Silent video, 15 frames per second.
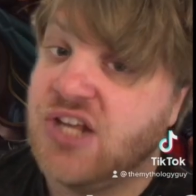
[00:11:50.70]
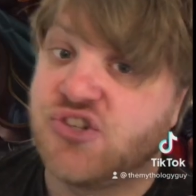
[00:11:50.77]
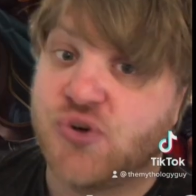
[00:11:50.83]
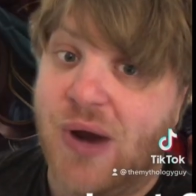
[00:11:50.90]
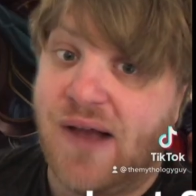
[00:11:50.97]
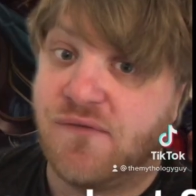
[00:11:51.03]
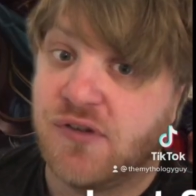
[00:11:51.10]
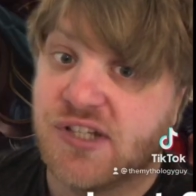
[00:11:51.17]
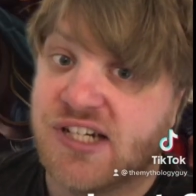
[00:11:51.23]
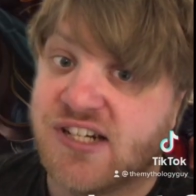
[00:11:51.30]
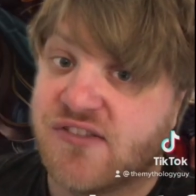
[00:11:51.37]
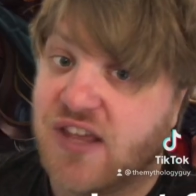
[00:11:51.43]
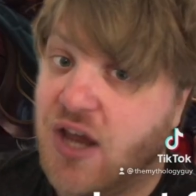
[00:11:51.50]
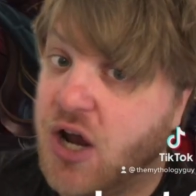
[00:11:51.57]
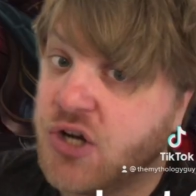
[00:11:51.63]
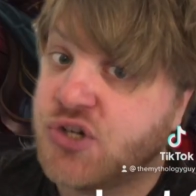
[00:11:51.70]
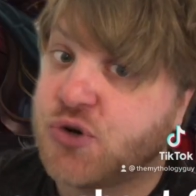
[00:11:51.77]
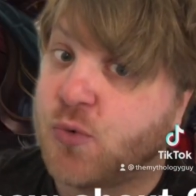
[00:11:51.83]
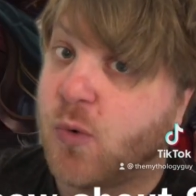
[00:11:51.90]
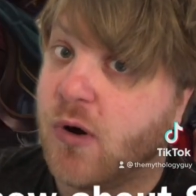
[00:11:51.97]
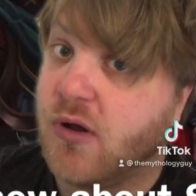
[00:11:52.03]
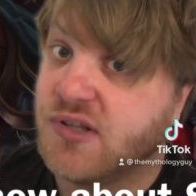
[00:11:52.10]
traveled into the
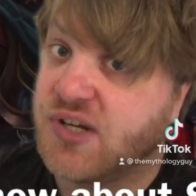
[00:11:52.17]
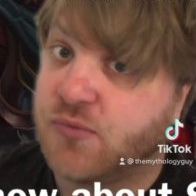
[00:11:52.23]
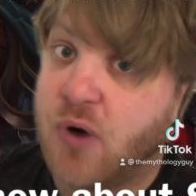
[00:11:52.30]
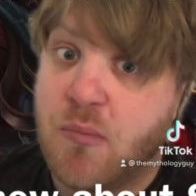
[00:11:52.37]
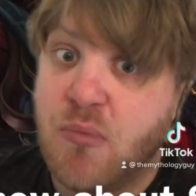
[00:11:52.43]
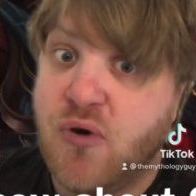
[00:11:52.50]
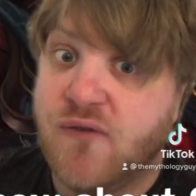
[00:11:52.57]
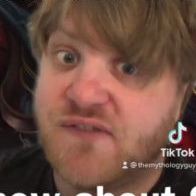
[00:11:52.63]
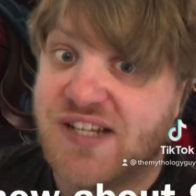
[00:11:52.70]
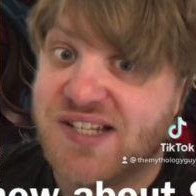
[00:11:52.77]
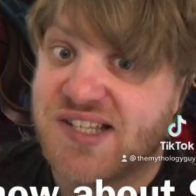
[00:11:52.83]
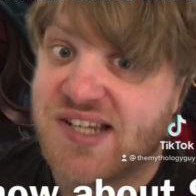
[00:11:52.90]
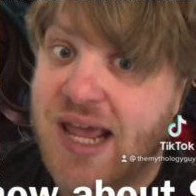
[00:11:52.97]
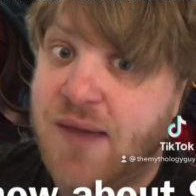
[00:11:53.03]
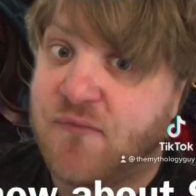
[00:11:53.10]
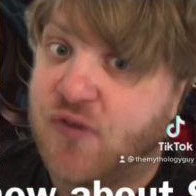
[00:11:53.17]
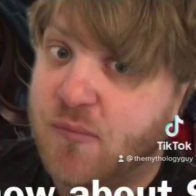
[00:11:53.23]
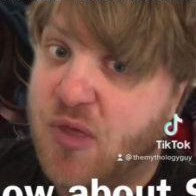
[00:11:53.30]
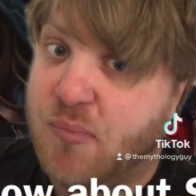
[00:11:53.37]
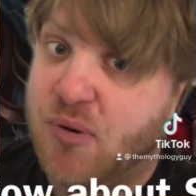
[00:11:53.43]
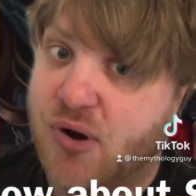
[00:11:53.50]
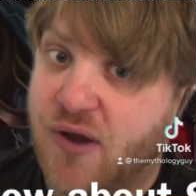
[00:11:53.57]
underworld and removed his name from
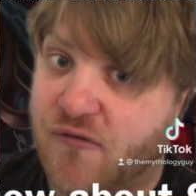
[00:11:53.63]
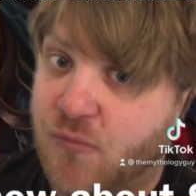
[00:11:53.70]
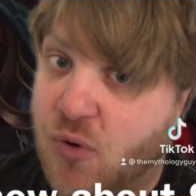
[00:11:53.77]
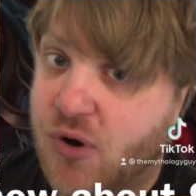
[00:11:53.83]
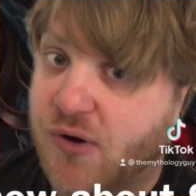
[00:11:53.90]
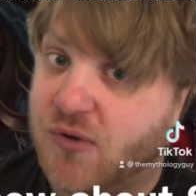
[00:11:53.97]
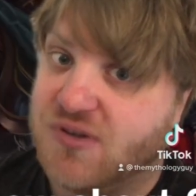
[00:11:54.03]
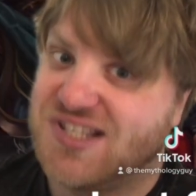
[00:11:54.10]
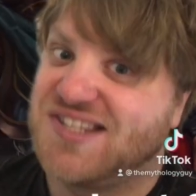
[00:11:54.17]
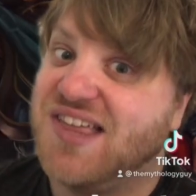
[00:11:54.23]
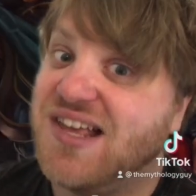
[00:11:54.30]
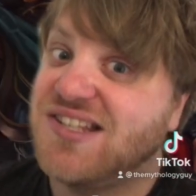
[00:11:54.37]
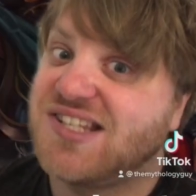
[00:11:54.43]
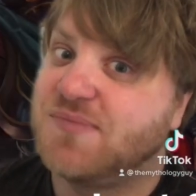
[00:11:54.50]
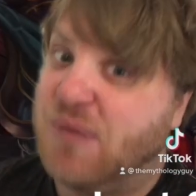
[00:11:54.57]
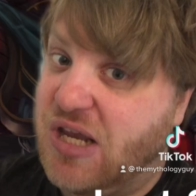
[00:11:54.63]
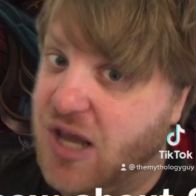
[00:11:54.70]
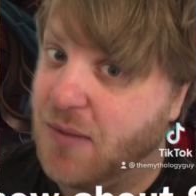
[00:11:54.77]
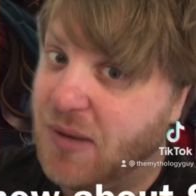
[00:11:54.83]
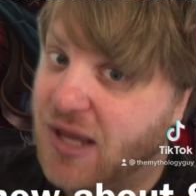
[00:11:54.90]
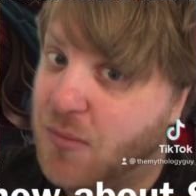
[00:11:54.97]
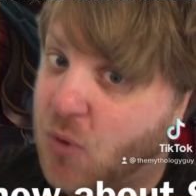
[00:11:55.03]
the Book of Mortals, thus
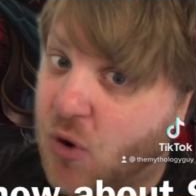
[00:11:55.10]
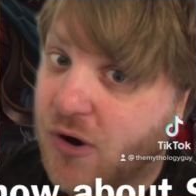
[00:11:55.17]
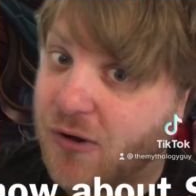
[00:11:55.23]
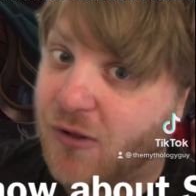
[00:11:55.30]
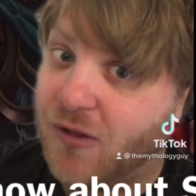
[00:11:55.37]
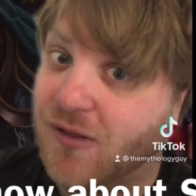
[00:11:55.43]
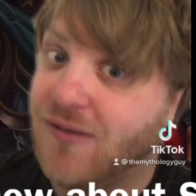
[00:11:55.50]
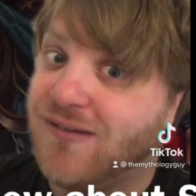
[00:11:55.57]
becoming immortal.